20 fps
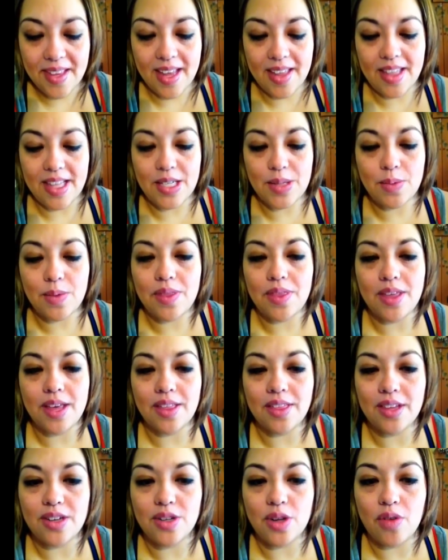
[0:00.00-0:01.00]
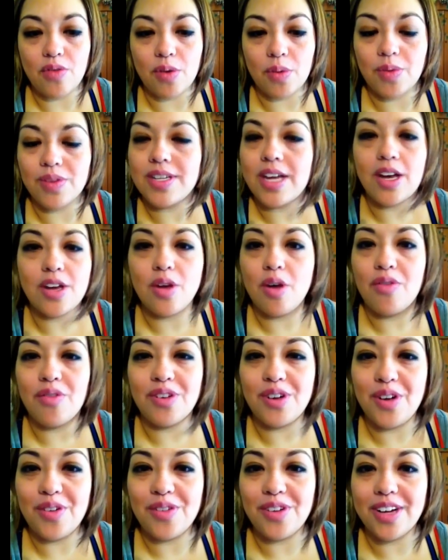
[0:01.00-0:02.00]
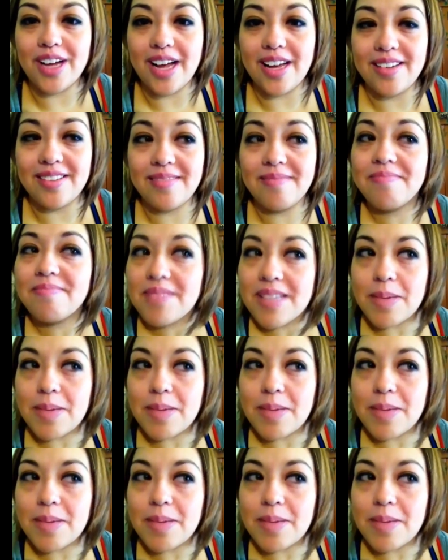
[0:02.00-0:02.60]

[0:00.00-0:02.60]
And that's one thing that Topher will tell you over and over again.